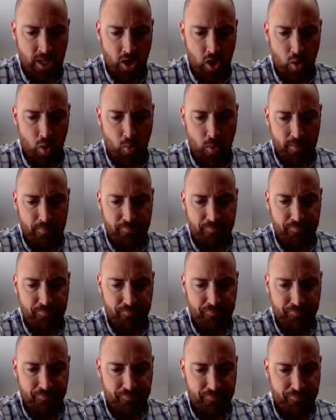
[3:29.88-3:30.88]
Oh well,
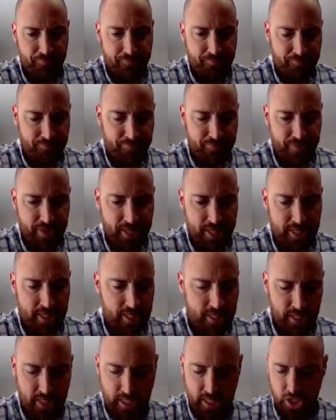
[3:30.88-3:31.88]

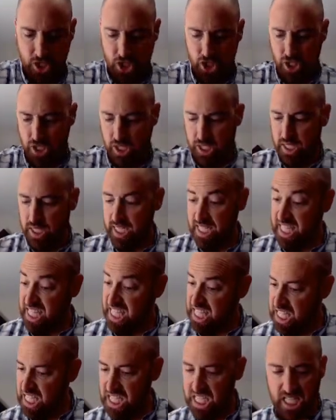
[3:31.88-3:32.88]
such,
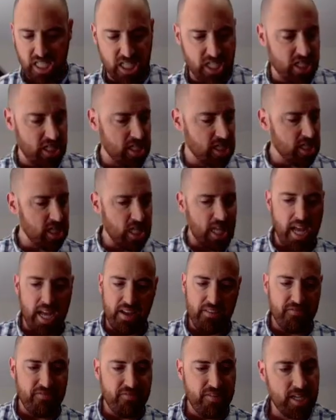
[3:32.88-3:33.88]
such is
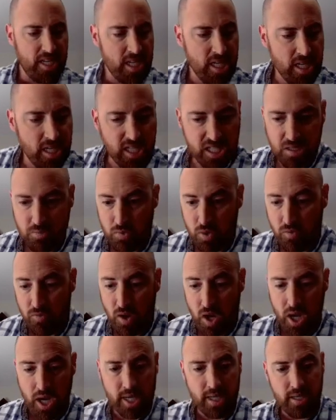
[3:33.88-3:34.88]
life. Let's
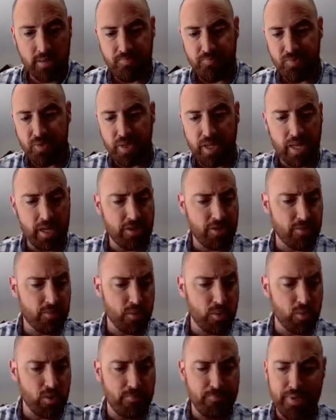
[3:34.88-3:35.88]
move on. Got a
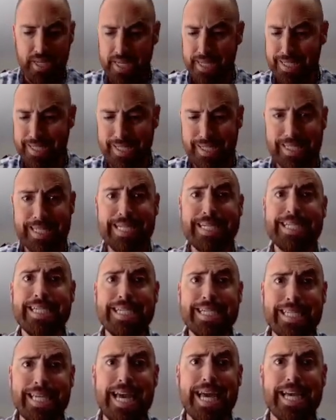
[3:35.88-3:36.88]
Throne of Peace.
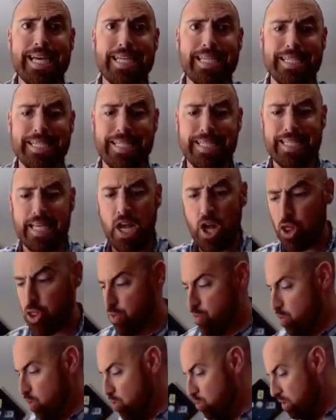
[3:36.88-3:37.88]
Yes,
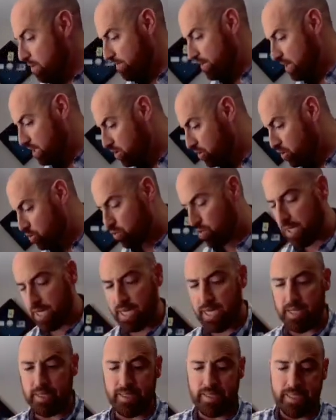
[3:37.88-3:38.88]
Throne of
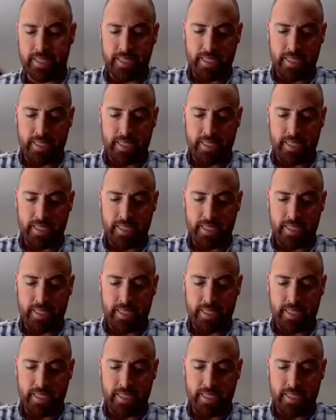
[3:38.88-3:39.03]
Eldraine.